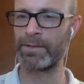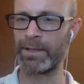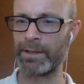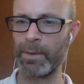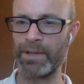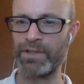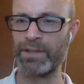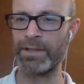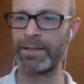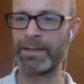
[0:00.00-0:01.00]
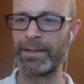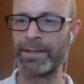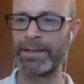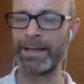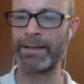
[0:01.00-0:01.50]
questions
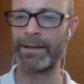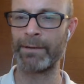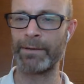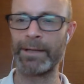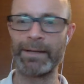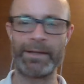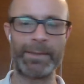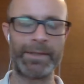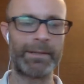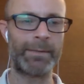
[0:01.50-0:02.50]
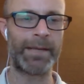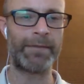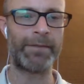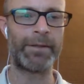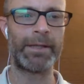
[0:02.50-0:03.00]
and other announcements and what
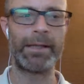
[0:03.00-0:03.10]
have you.